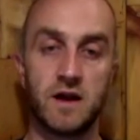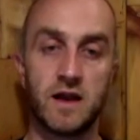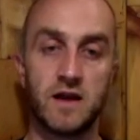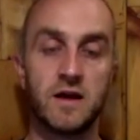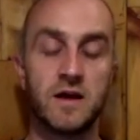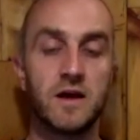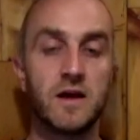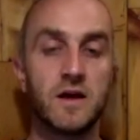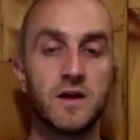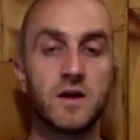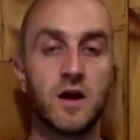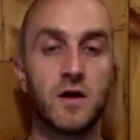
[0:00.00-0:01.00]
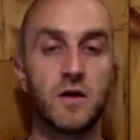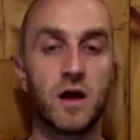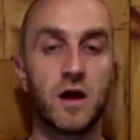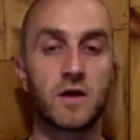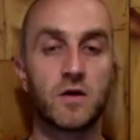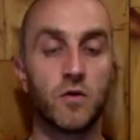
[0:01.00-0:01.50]
then, you know,
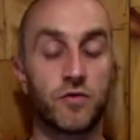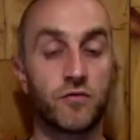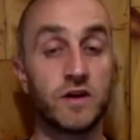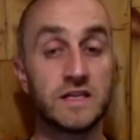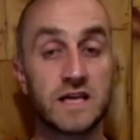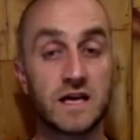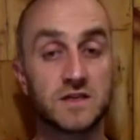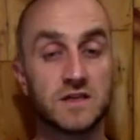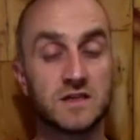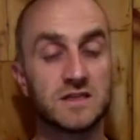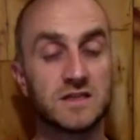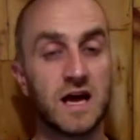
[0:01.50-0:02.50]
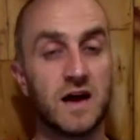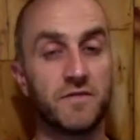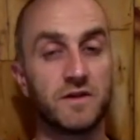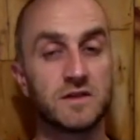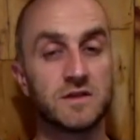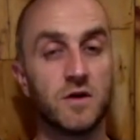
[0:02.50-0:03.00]
like, or 3-section staff.
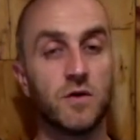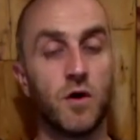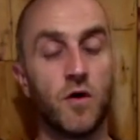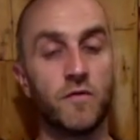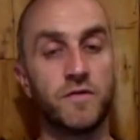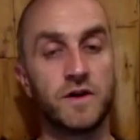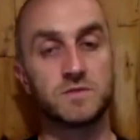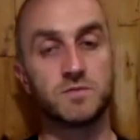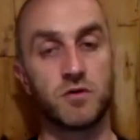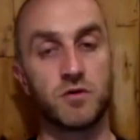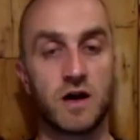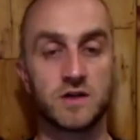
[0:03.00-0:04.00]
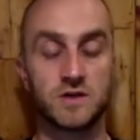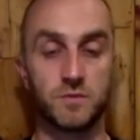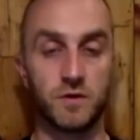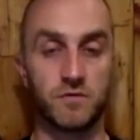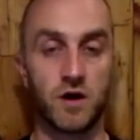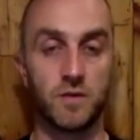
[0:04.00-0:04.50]
There's no obvious progression
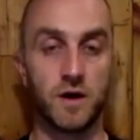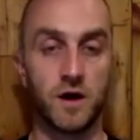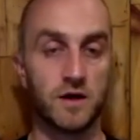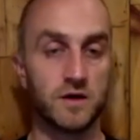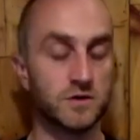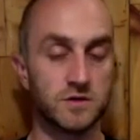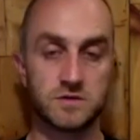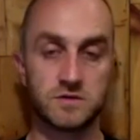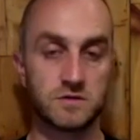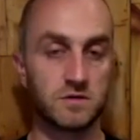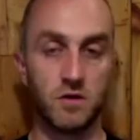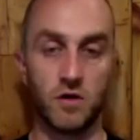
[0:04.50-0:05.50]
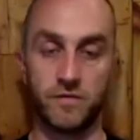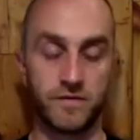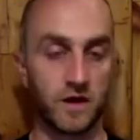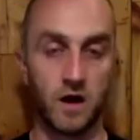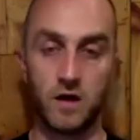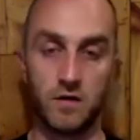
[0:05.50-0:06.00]
with rope dart. You just off you
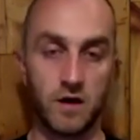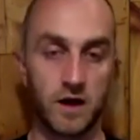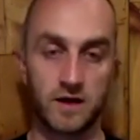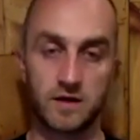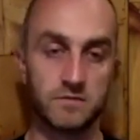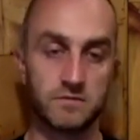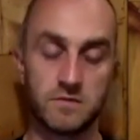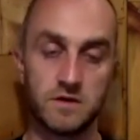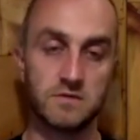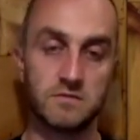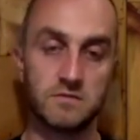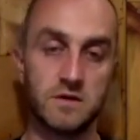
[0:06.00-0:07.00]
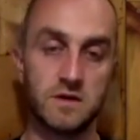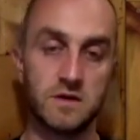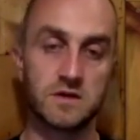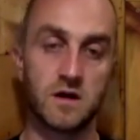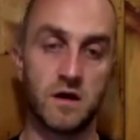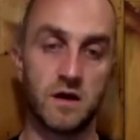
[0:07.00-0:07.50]
go, like you're
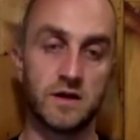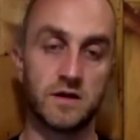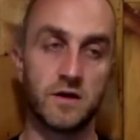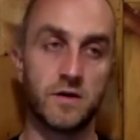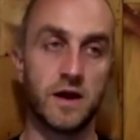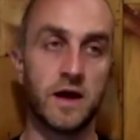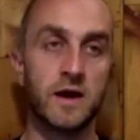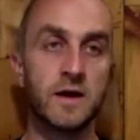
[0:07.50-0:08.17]
starting, you're doing it.